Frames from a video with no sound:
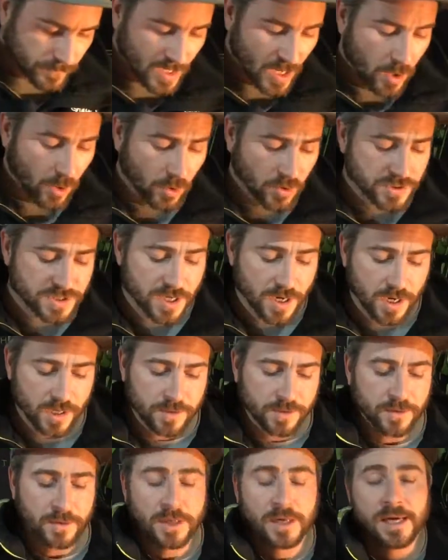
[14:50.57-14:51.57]

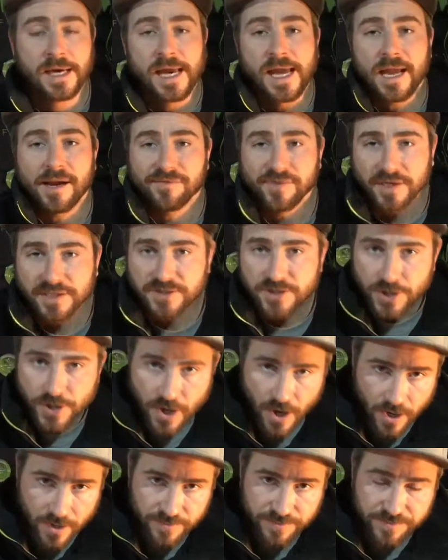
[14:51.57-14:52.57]
Also, if I do
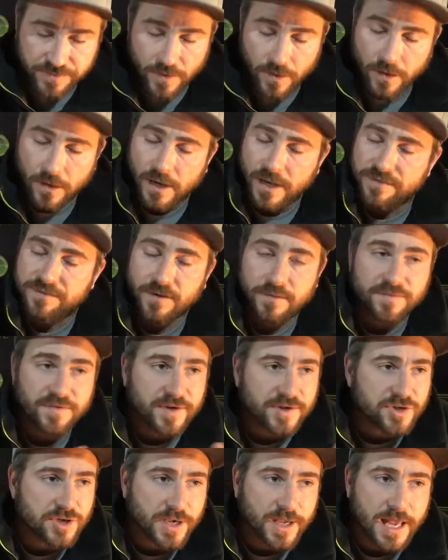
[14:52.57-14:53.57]
go for, if I'm
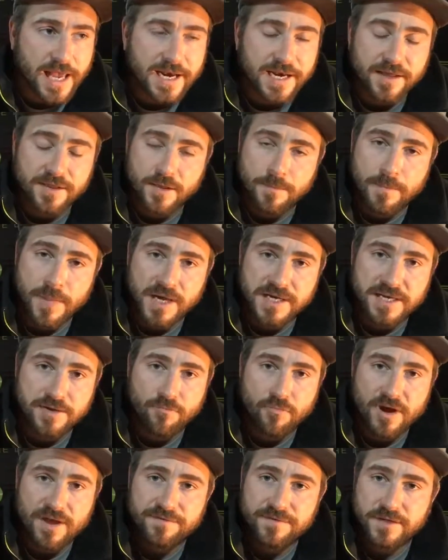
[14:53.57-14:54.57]
fishing any of the muddy
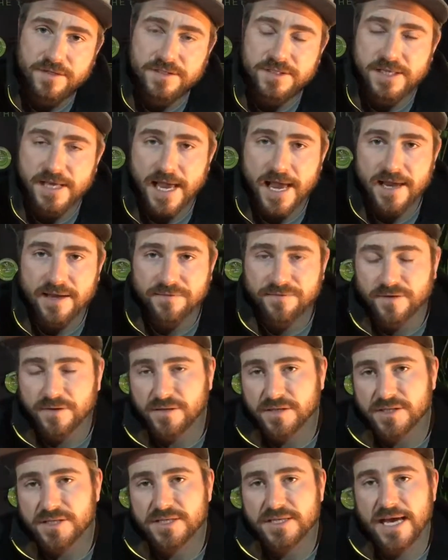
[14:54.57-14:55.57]
rivers, the Avon,
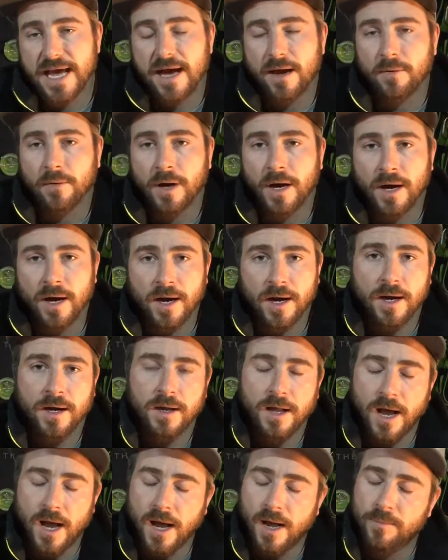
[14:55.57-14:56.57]
the
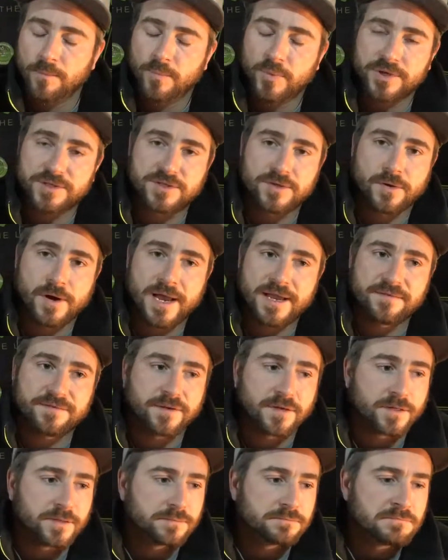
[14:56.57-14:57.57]
Stour, Bristol
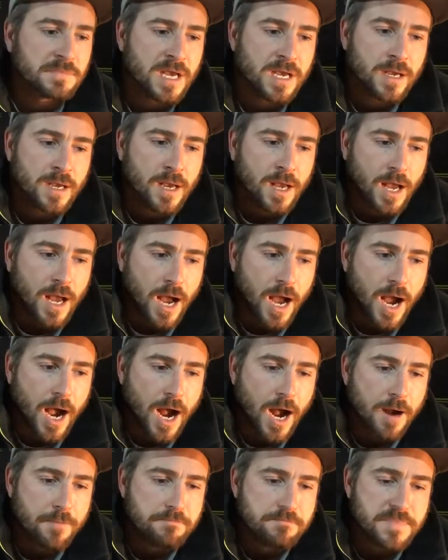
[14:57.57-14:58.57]
Avon,
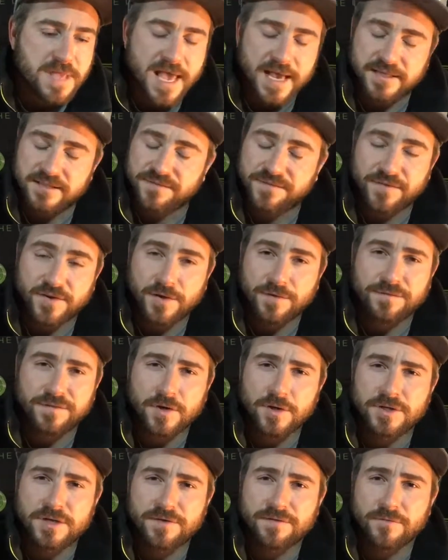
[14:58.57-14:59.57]
yeah, there's a
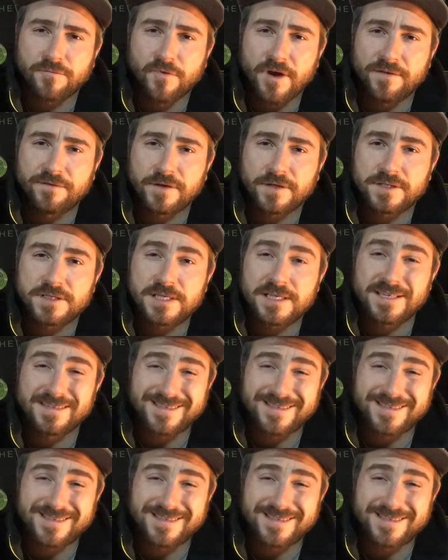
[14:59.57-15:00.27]
few different rivers.